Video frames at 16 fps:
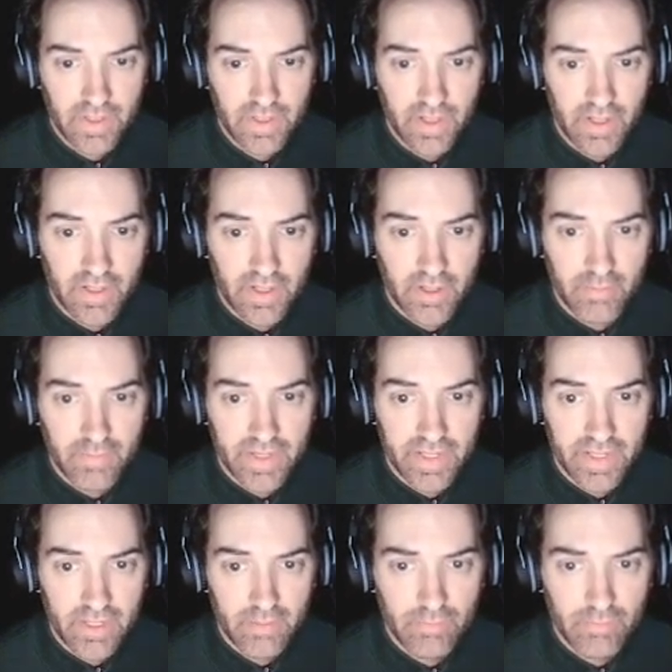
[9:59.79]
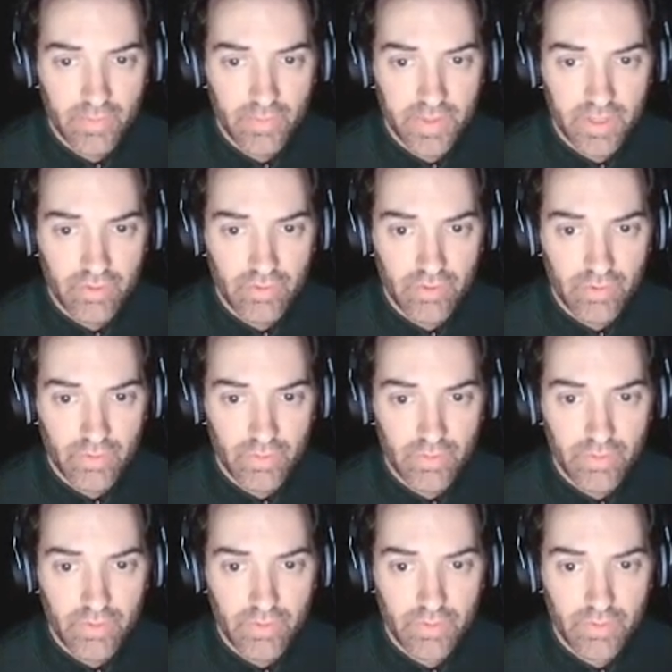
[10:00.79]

I am going to